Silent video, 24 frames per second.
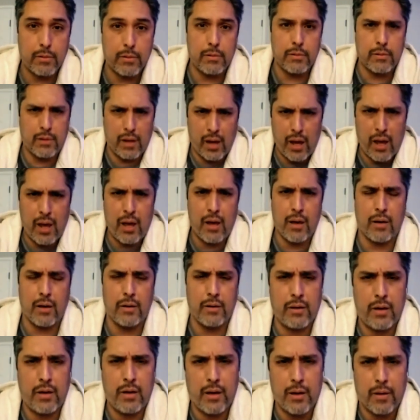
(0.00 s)
Yeah.
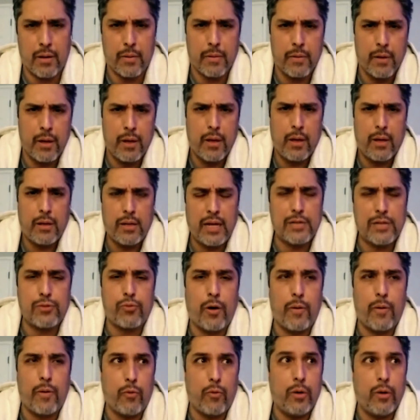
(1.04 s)
Yeah. That's
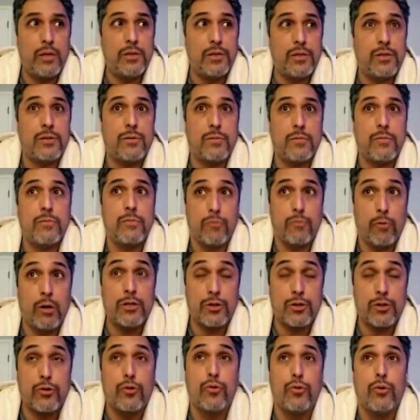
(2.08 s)
what was
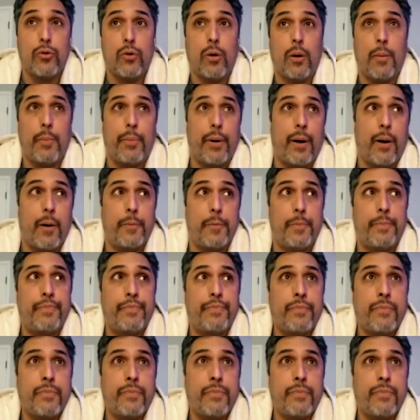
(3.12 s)
cool about